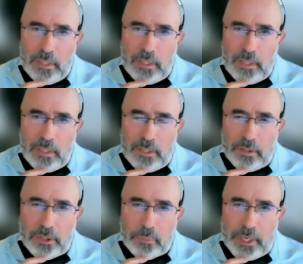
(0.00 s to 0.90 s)
a
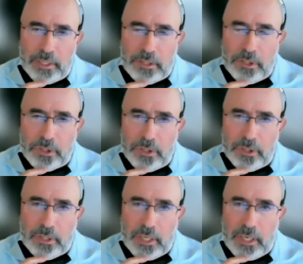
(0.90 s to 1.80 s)
nurse practitioner
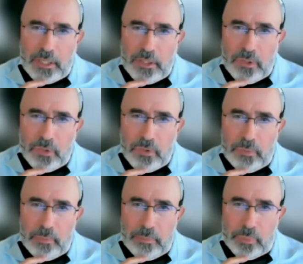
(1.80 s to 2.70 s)
can do and
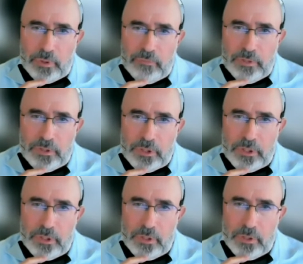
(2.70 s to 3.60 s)
be privileged to
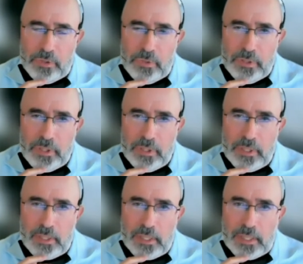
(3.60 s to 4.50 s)
do,
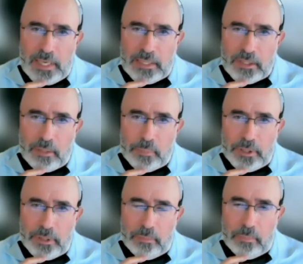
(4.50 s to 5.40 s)
that's up to
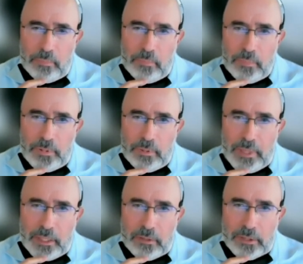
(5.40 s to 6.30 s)
the
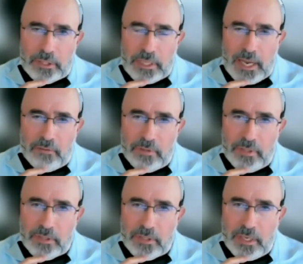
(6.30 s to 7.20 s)
medical staff.
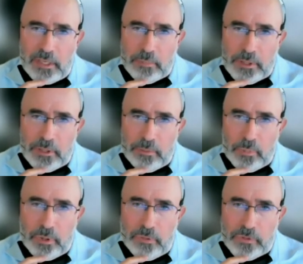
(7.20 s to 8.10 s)
That's not up to the
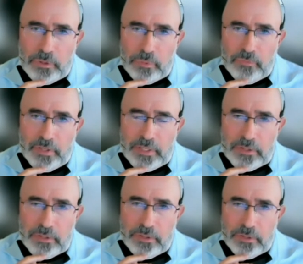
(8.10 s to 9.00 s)
Board of
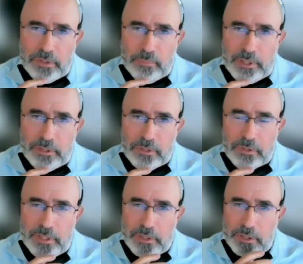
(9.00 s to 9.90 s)
Supervisors or
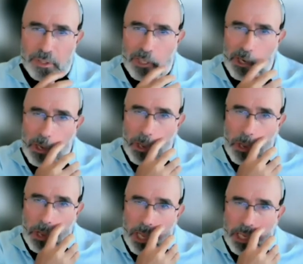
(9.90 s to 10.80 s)
administration.
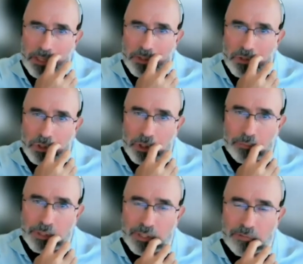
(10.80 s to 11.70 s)
In
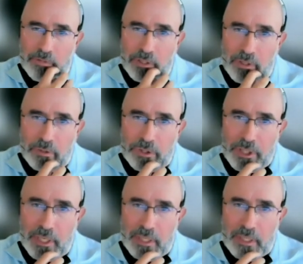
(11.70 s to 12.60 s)
terms of
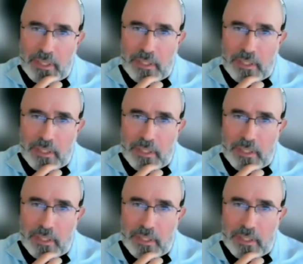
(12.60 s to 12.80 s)
negotiating